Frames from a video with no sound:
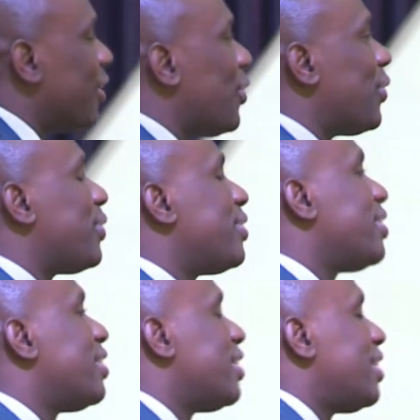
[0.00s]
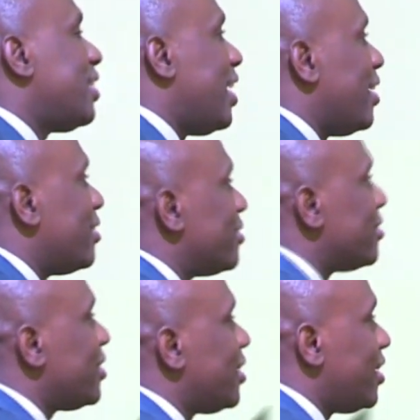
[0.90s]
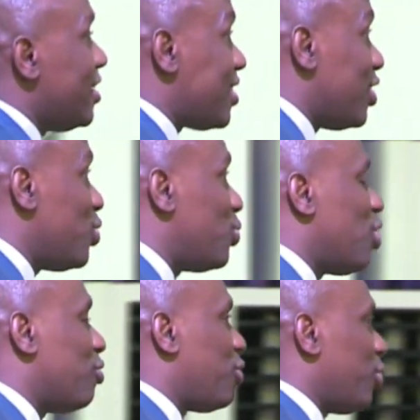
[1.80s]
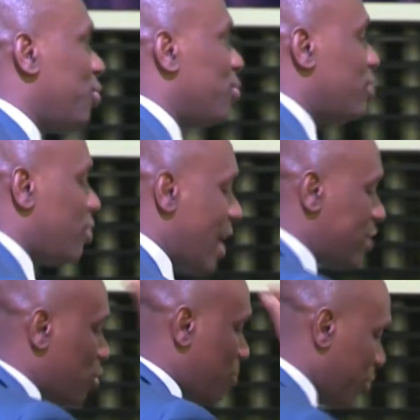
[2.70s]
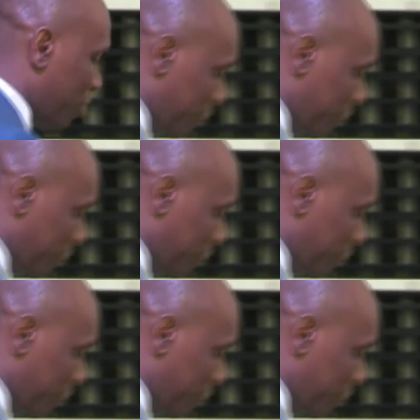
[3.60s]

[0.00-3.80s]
God, then it's a new dawn for you. Rise up on your